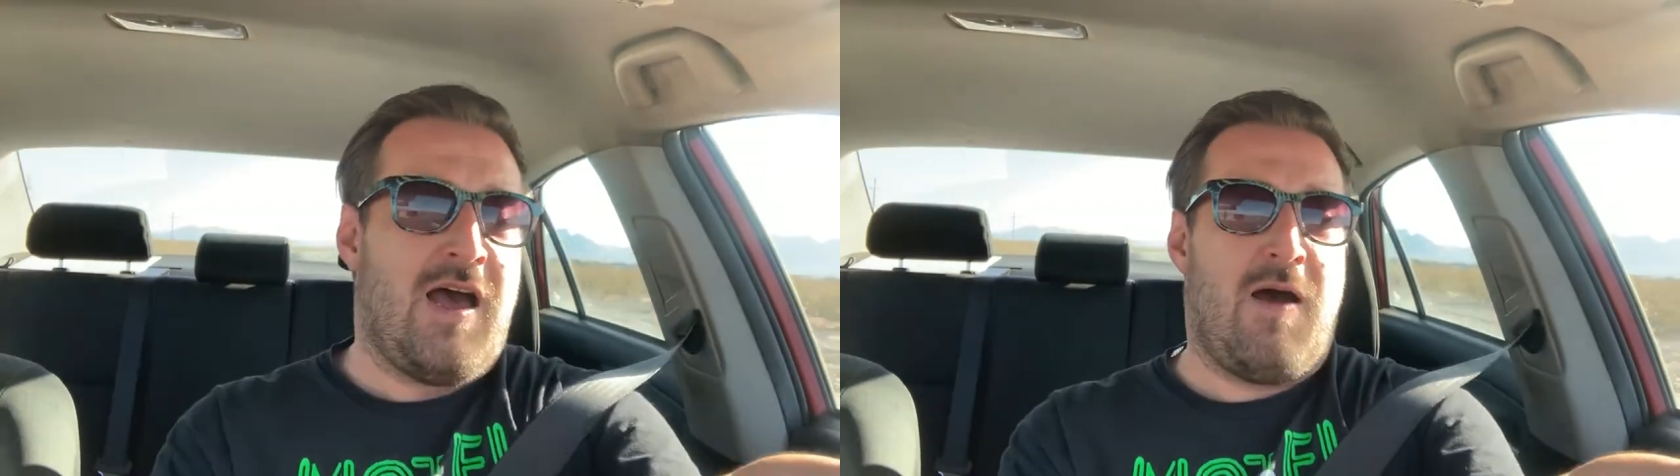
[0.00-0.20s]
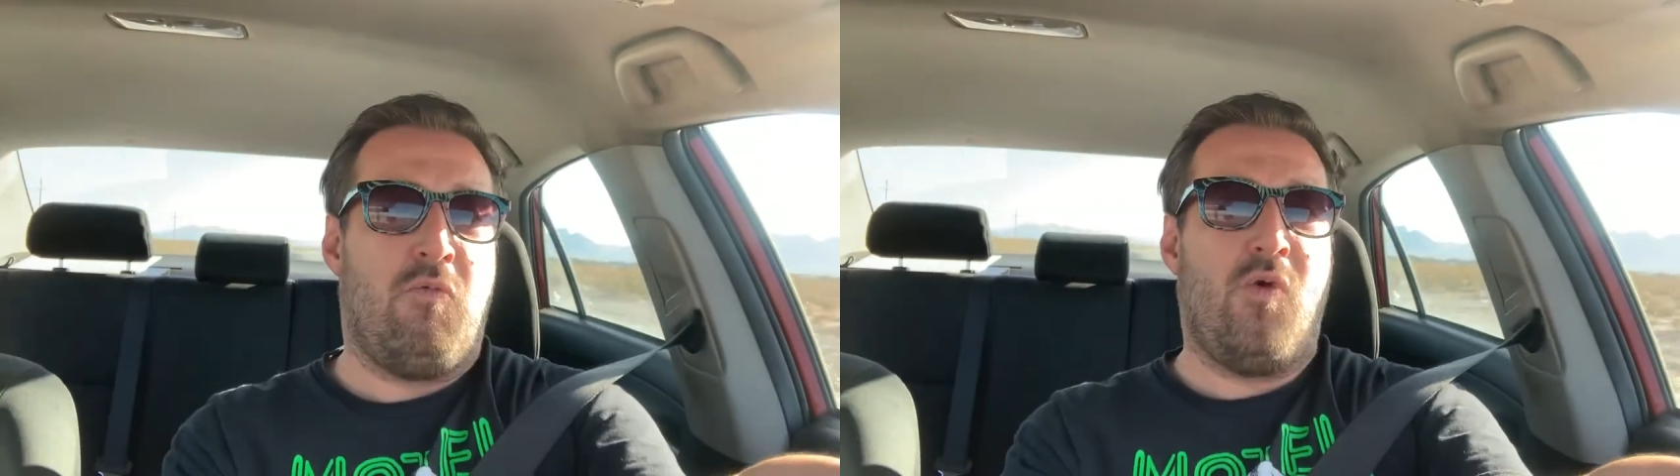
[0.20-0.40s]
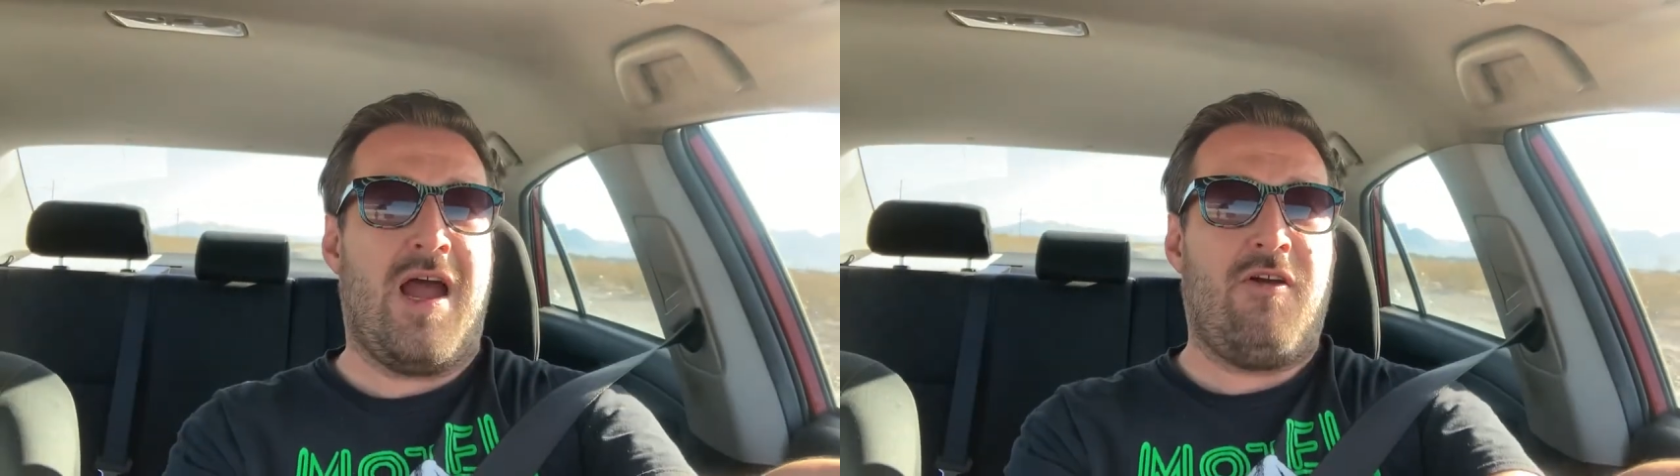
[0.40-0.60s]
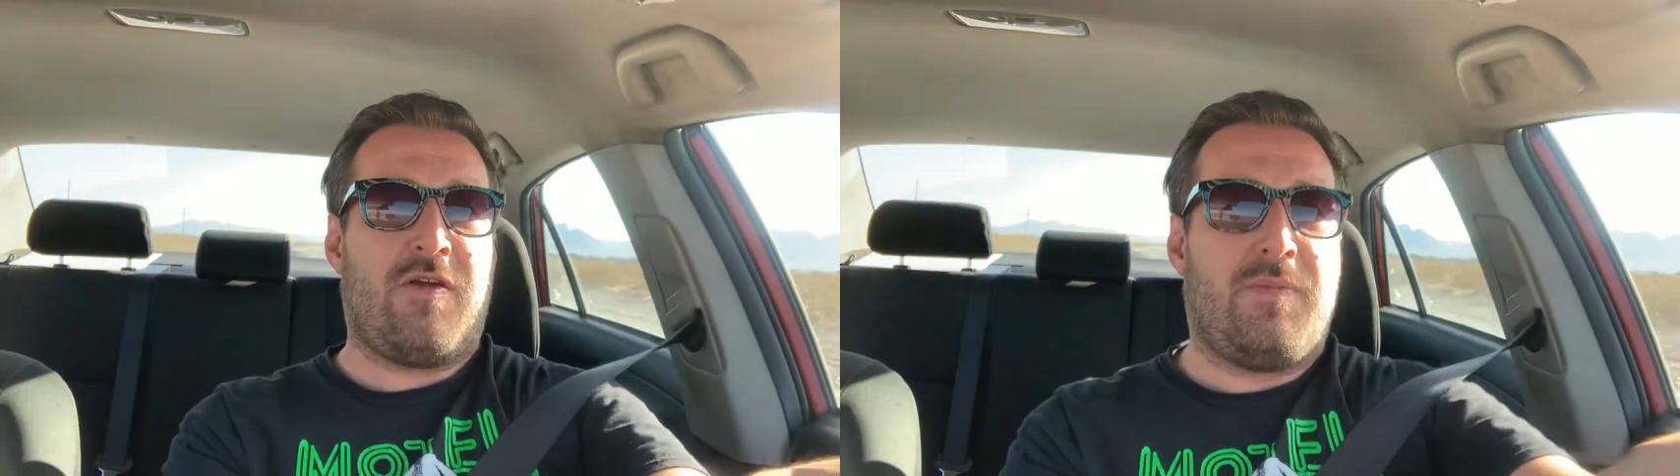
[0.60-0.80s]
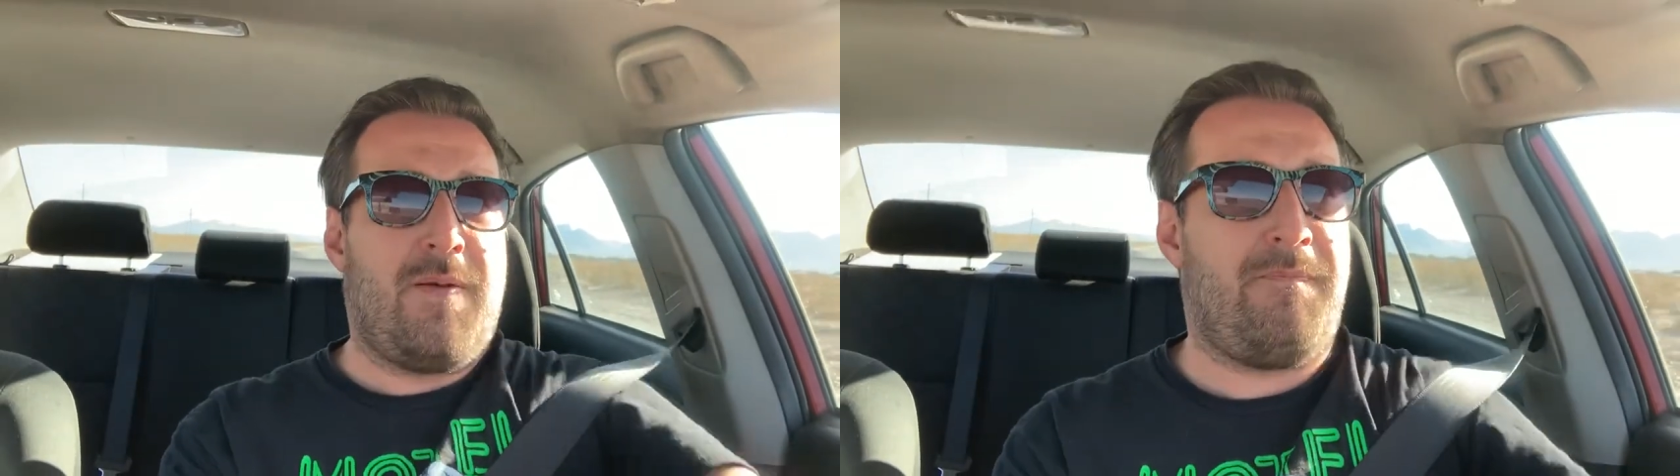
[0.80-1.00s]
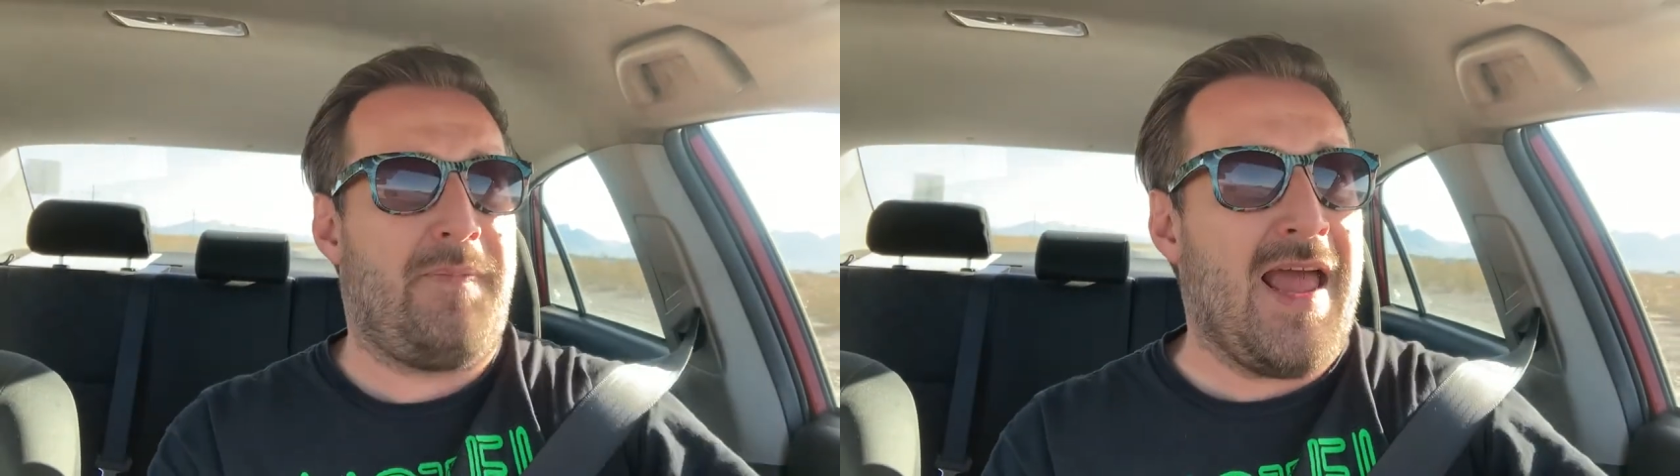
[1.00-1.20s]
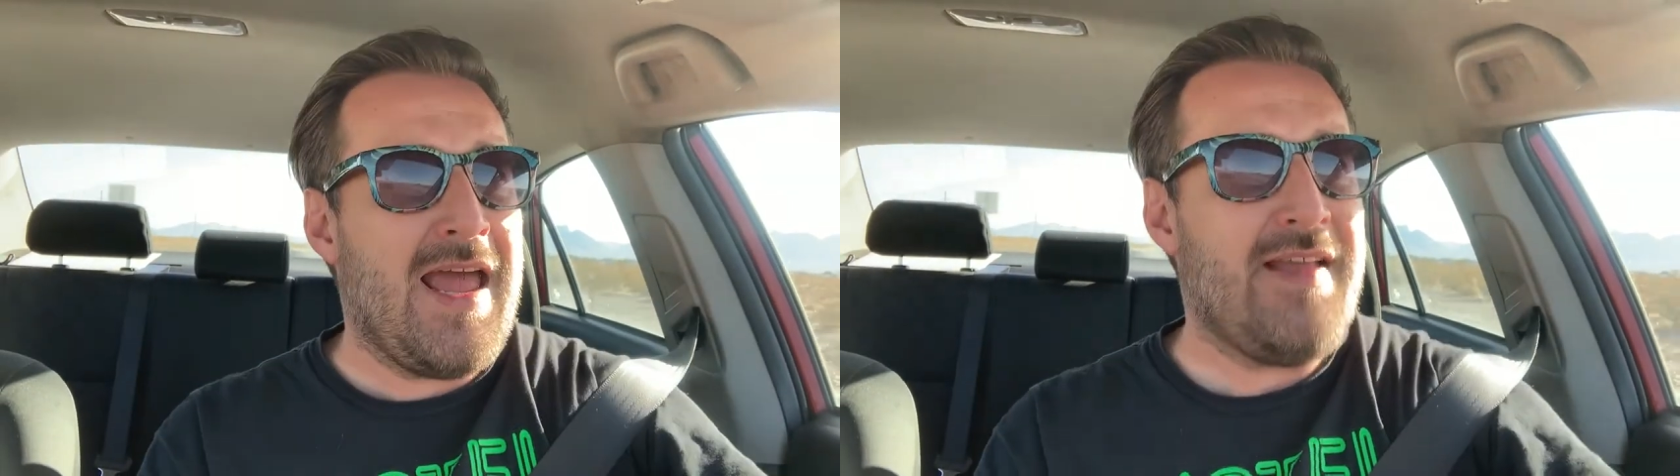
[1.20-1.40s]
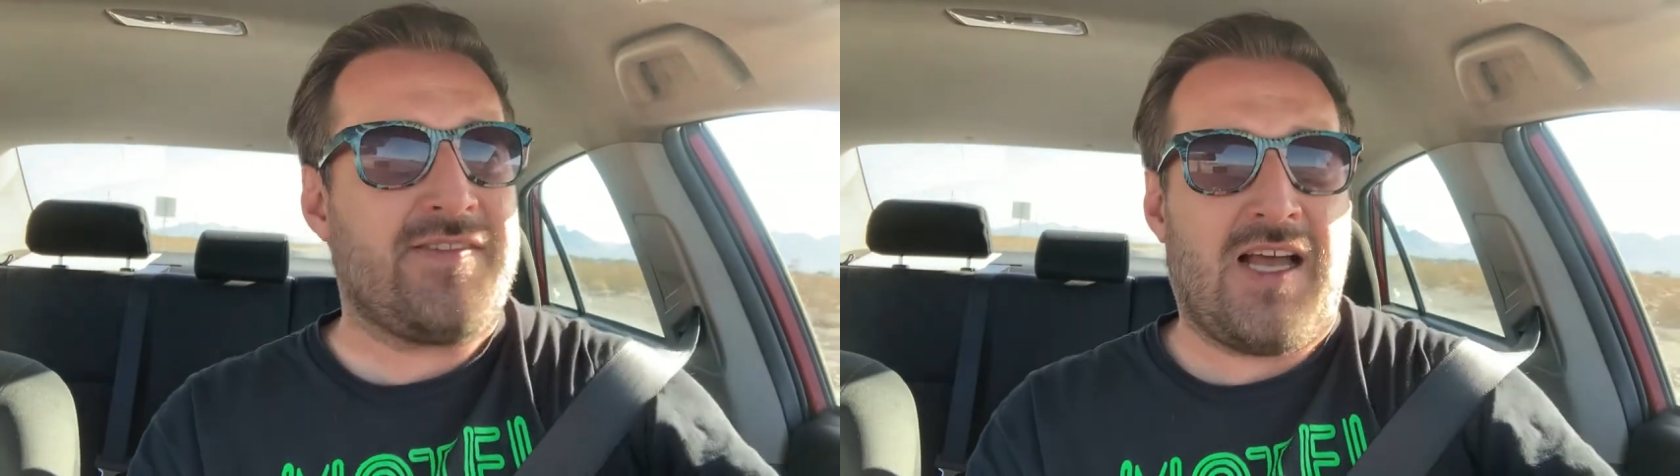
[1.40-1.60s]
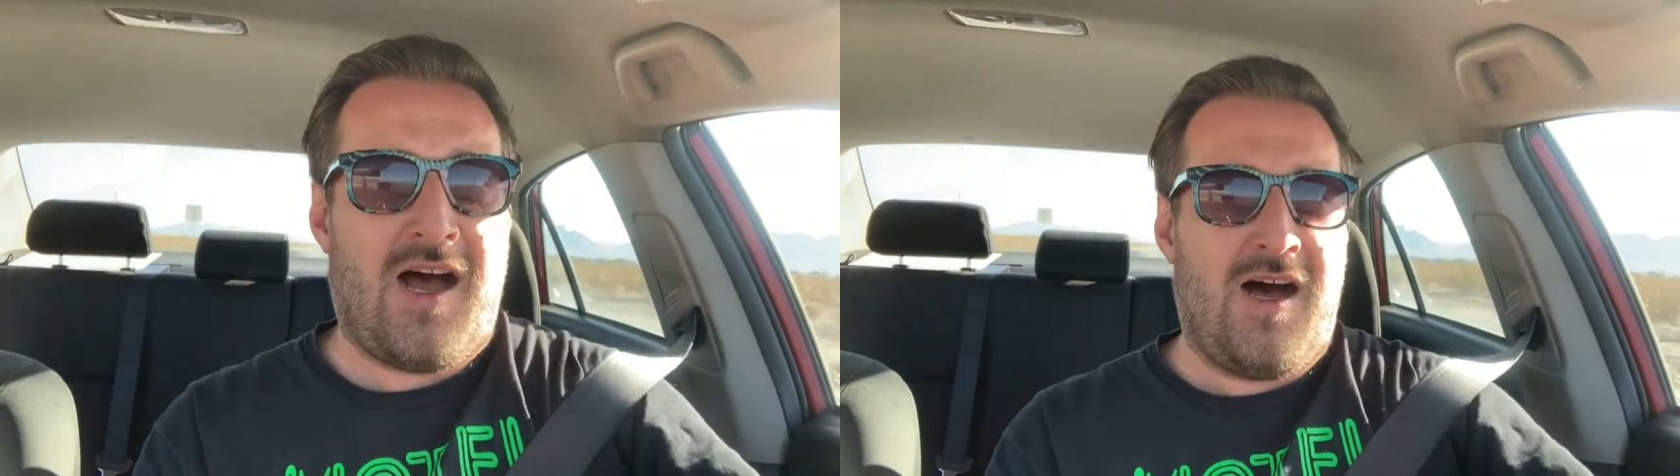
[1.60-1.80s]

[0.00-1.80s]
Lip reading: I'm wearing my pants